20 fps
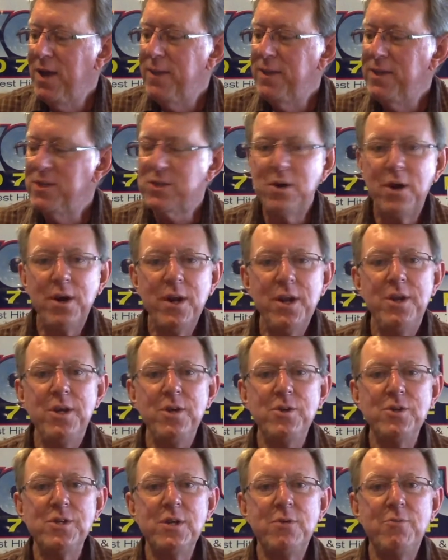they started
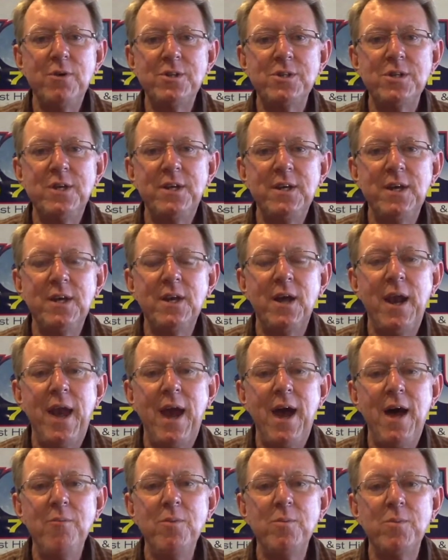using, which they did on
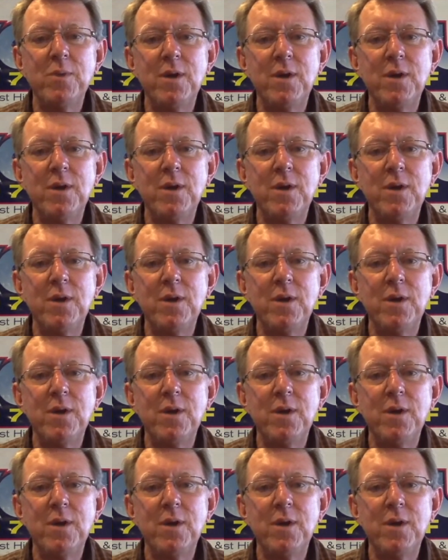album